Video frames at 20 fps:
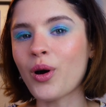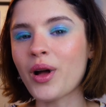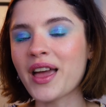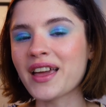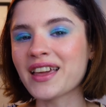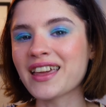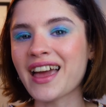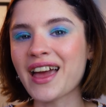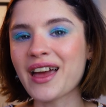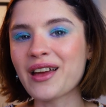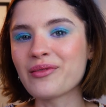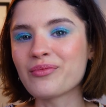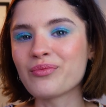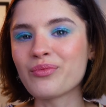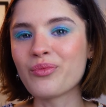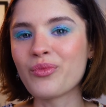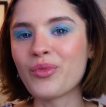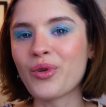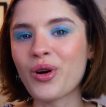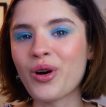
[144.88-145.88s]
again,
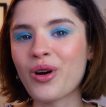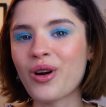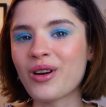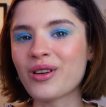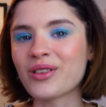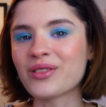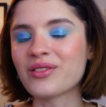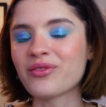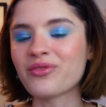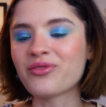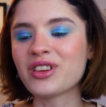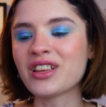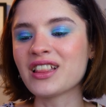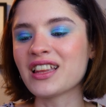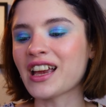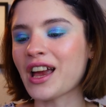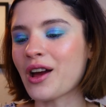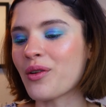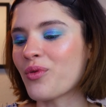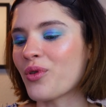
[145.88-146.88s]
more the
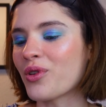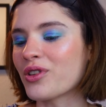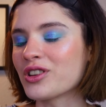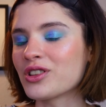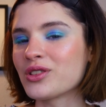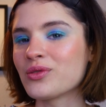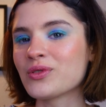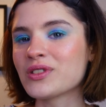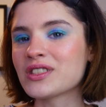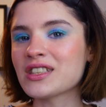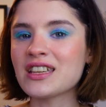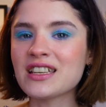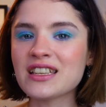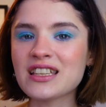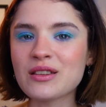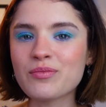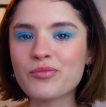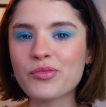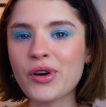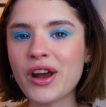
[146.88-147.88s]
feeling I want to use
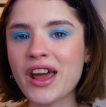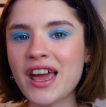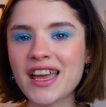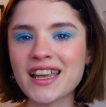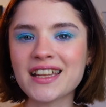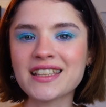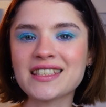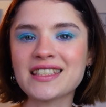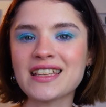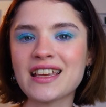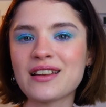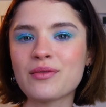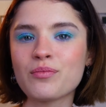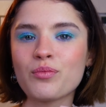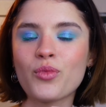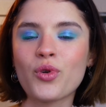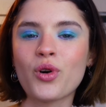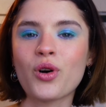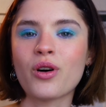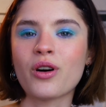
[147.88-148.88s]
indie brands and
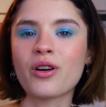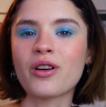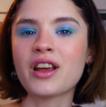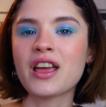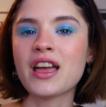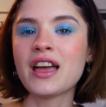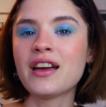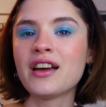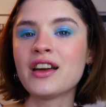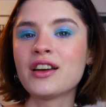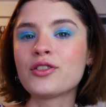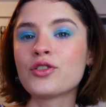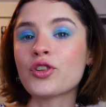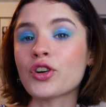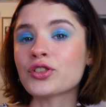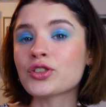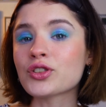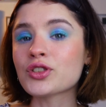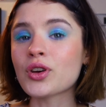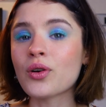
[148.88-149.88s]
more
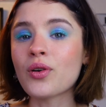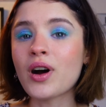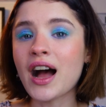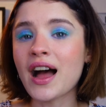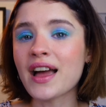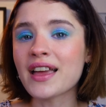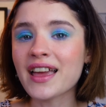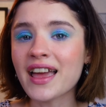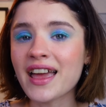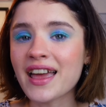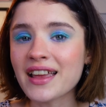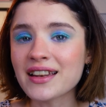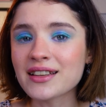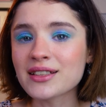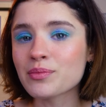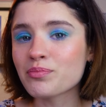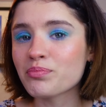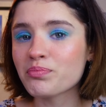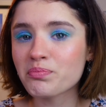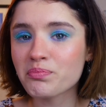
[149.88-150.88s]
not so
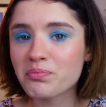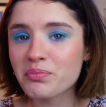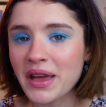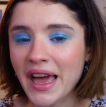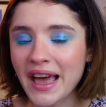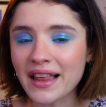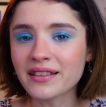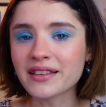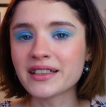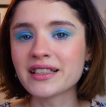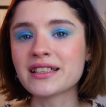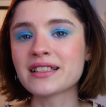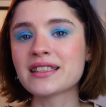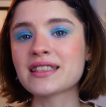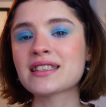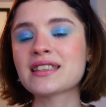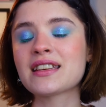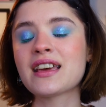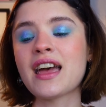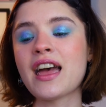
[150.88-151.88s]
high-end
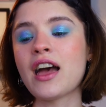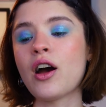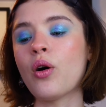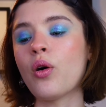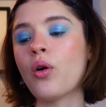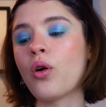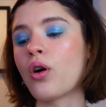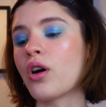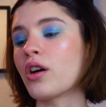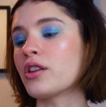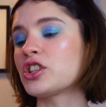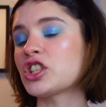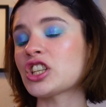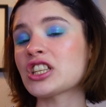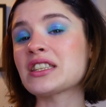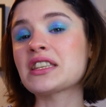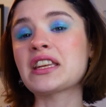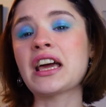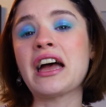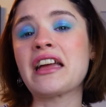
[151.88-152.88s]
palettes or
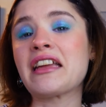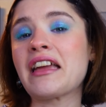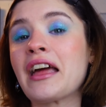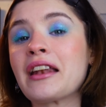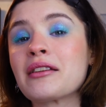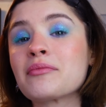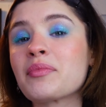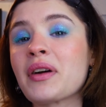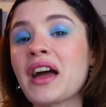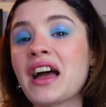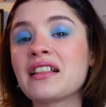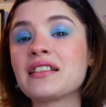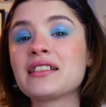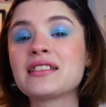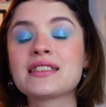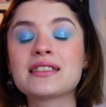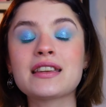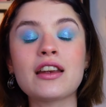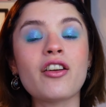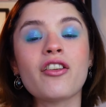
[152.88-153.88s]
just high-end
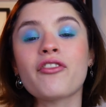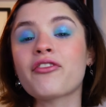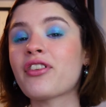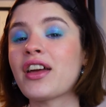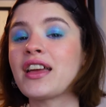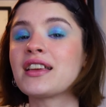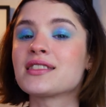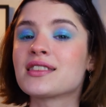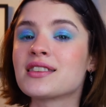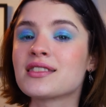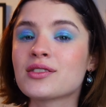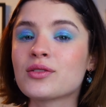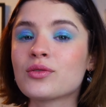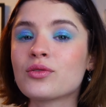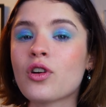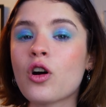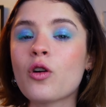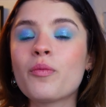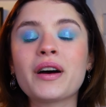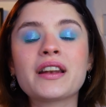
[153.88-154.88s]
palettes. There are phases, you
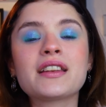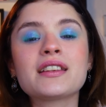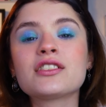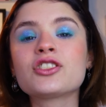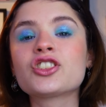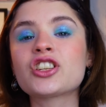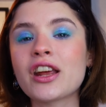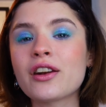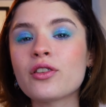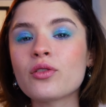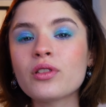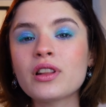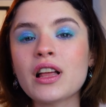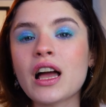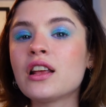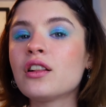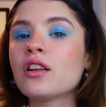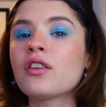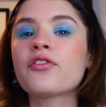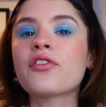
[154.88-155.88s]
know? But in general,
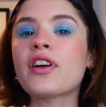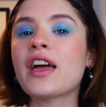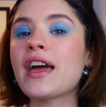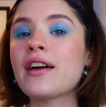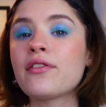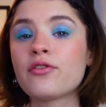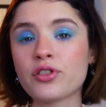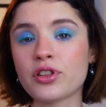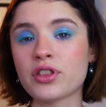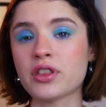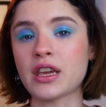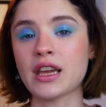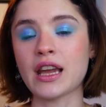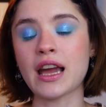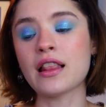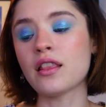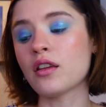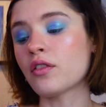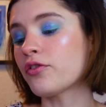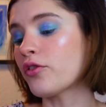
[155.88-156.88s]
I love everything.
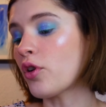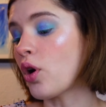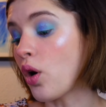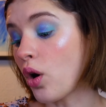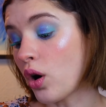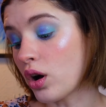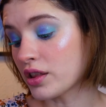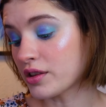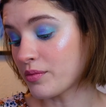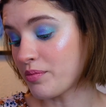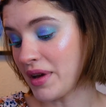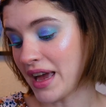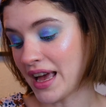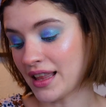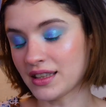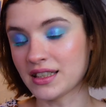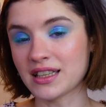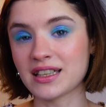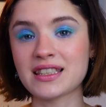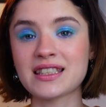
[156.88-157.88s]
I love all the
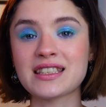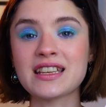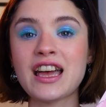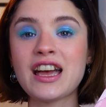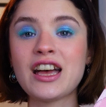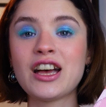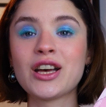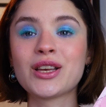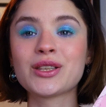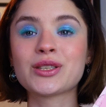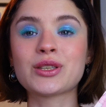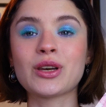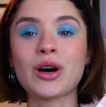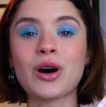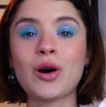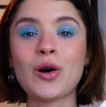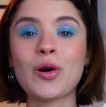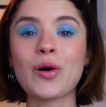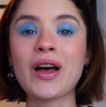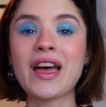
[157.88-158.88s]
palettes.
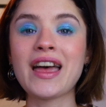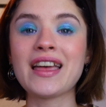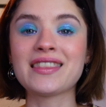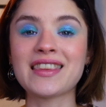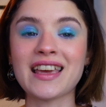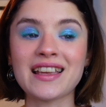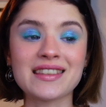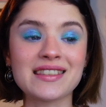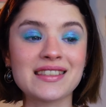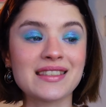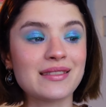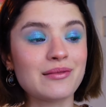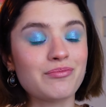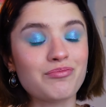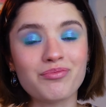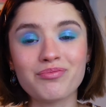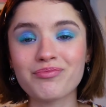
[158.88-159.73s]
So that's